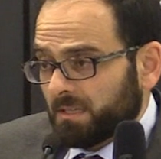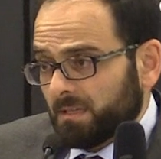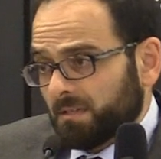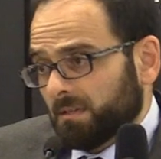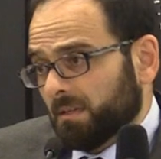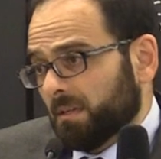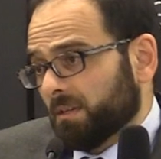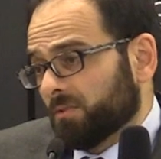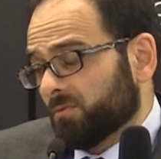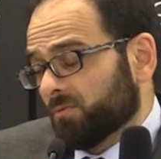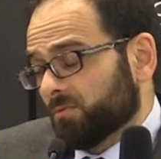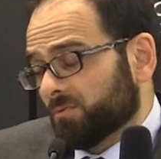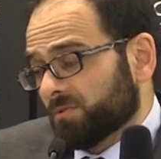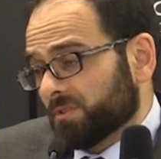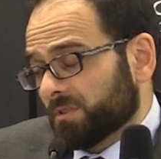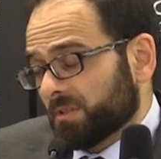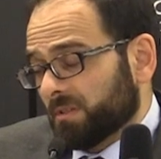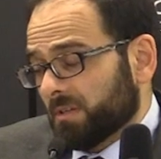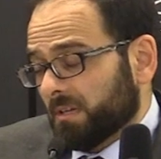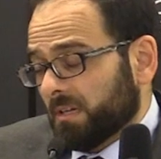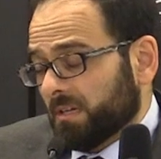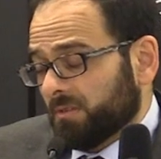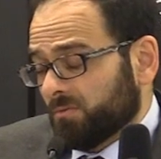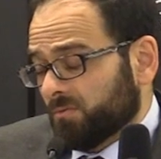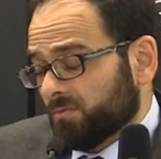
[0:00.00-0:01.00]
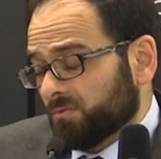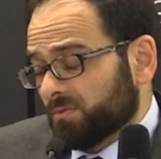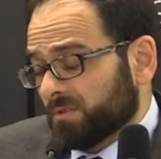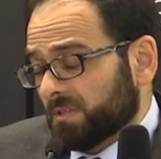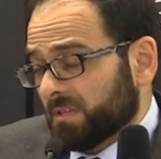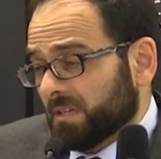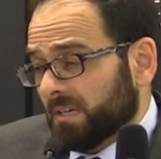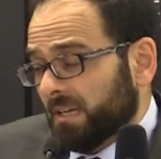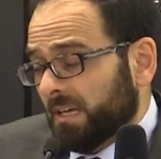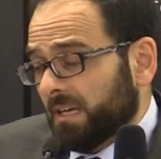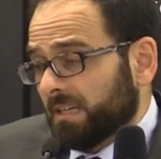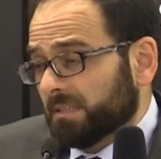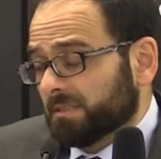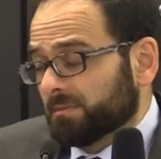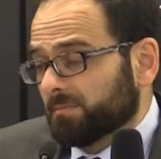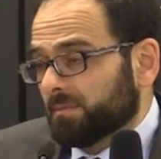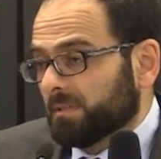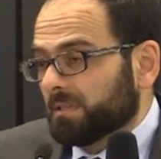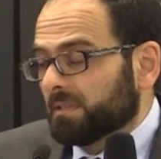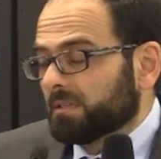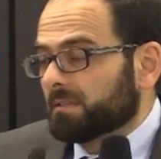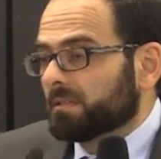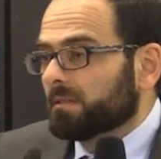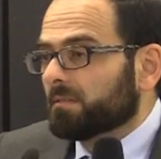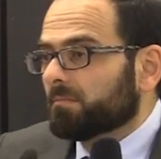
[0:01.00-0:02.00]
I, I don't I don't generalize,
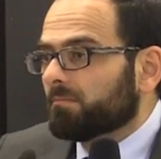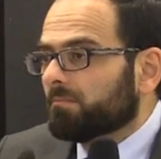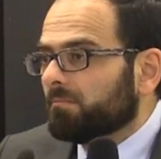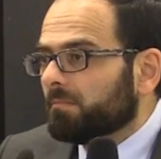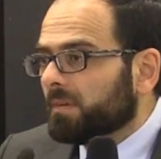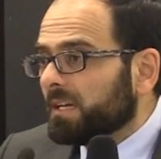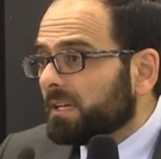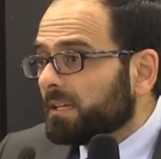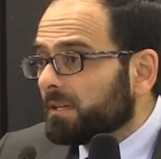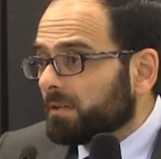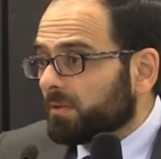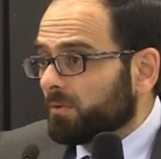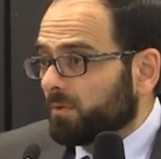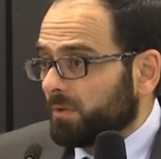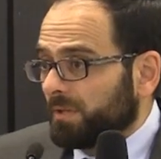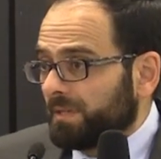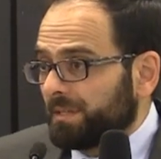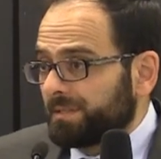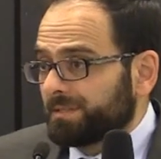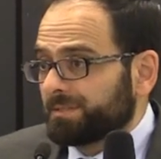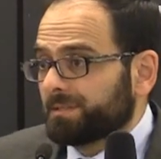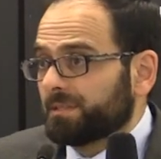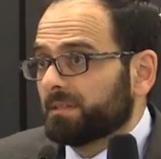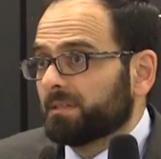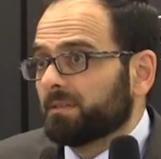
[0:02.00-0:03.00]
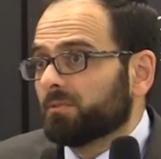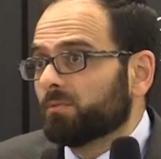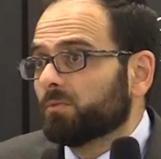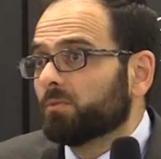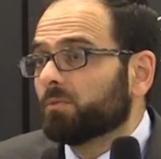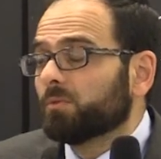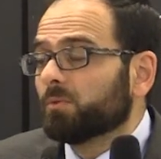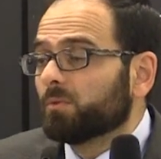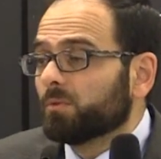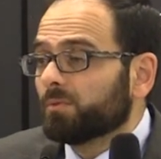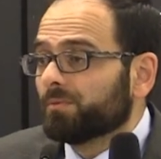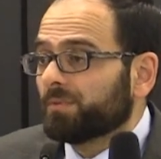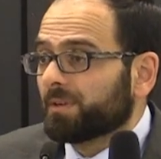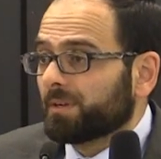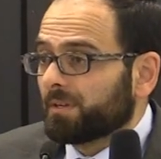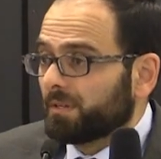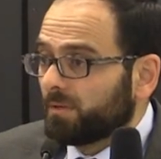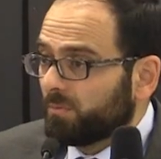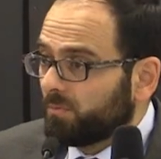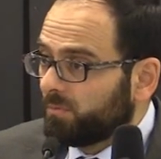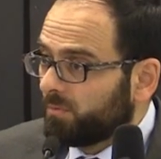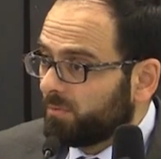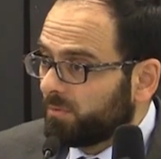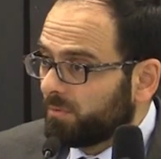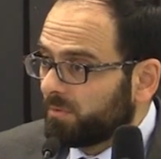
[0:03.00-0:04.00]
but many lawyers in all over
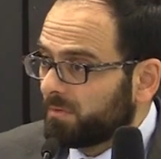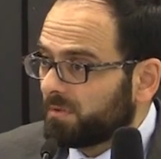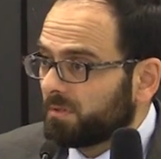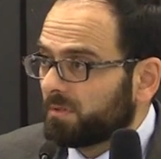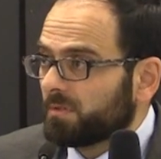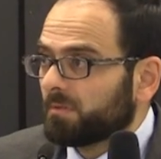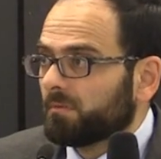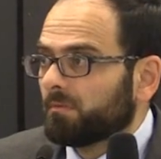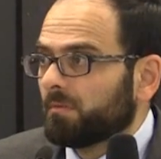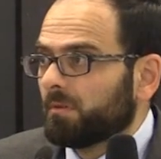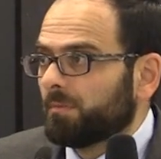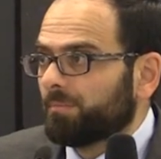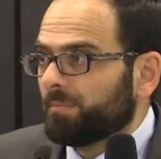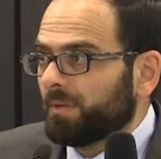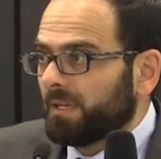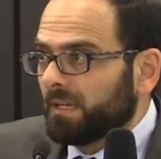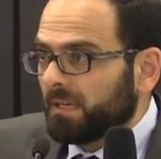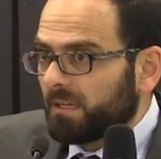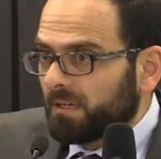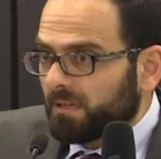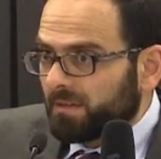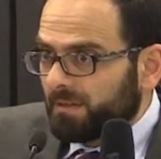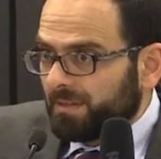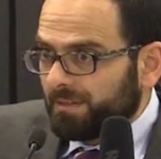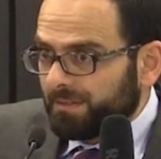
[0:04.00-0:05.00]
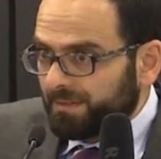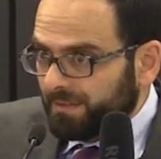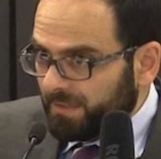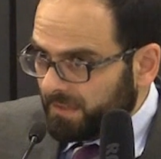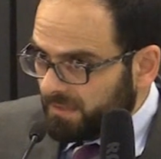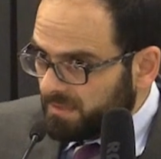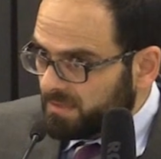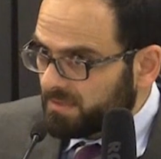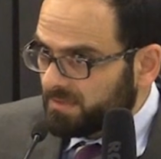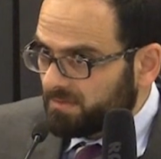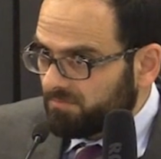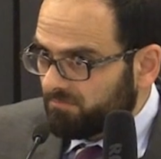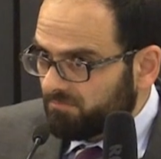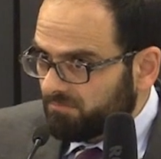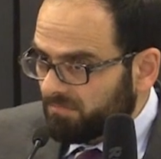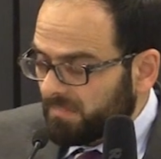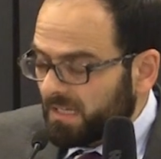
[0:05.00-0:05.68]
the world pick the text,